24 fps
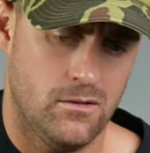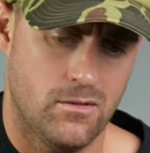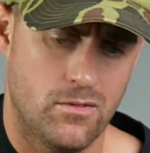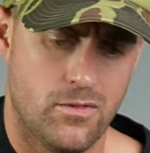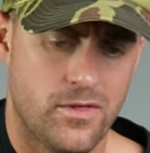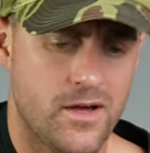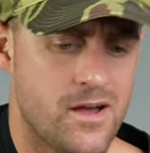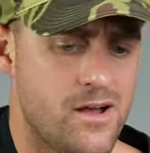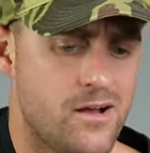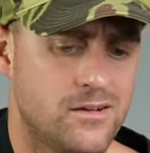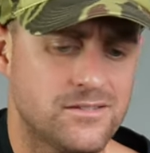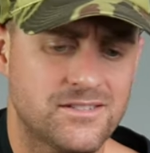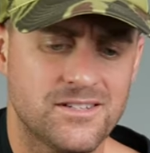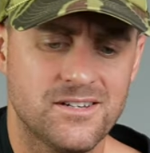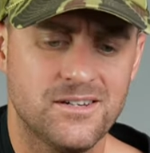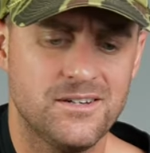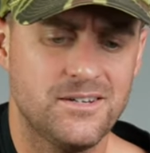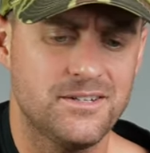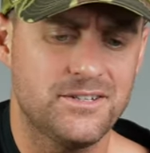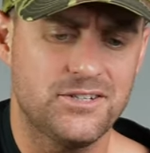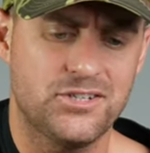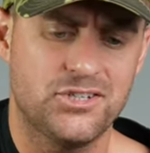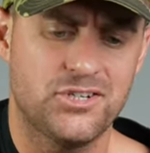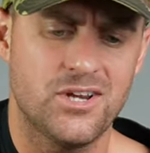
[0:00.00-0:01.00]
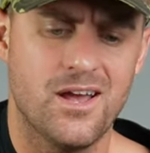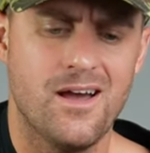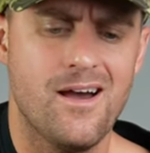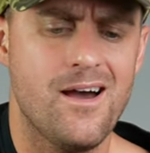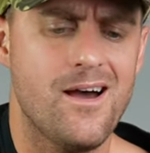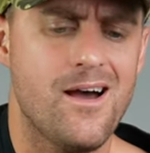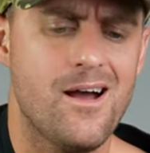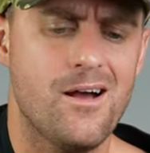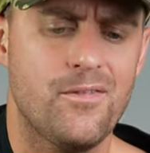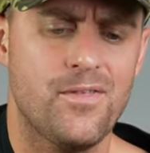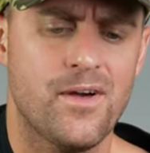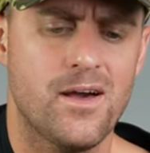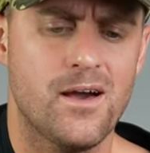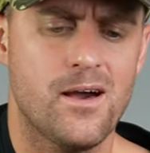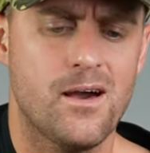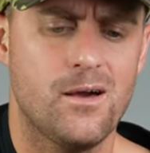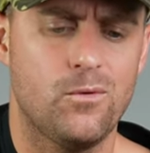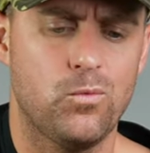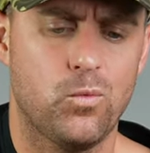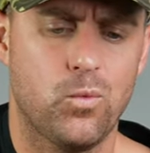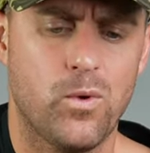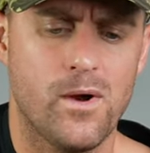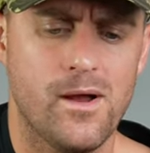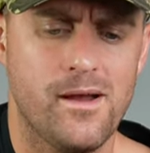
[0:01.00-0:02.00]
There's a chair
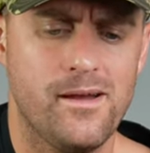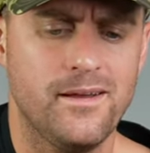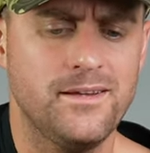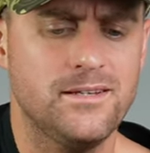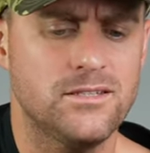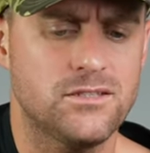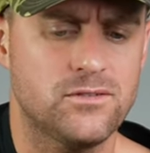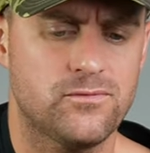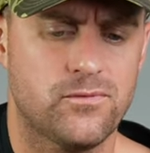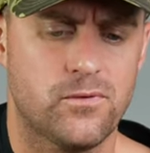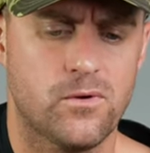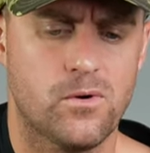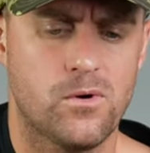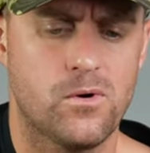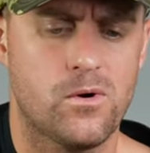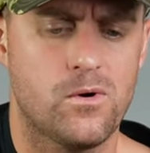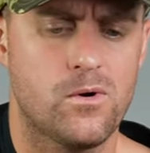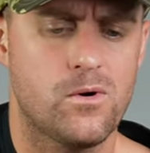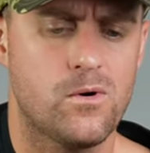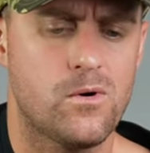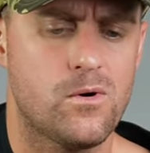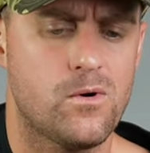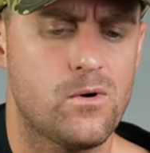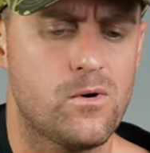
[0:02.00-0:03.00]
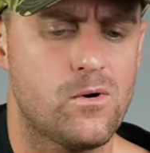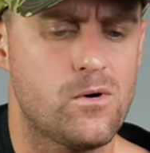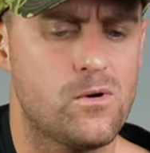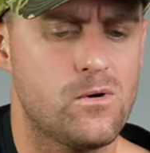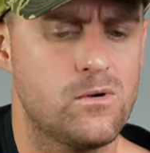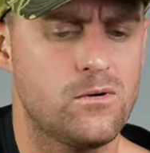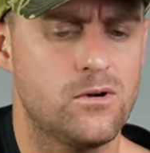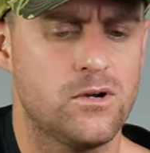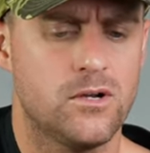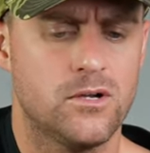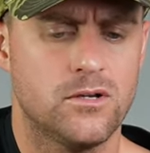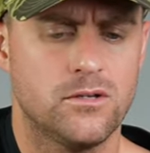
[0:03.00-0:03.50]
that waits for